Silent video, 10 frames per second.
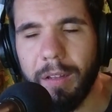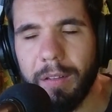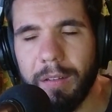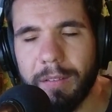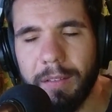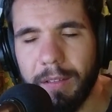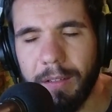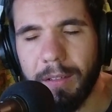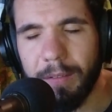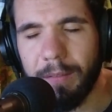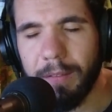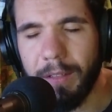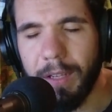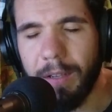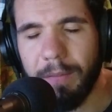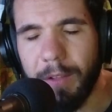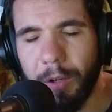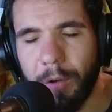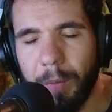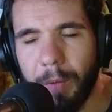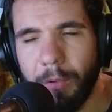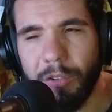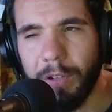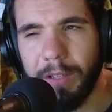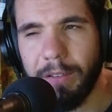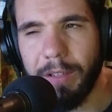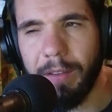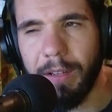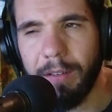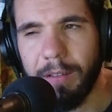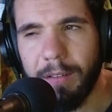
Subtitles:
like, they're a criminal, surely I can say that.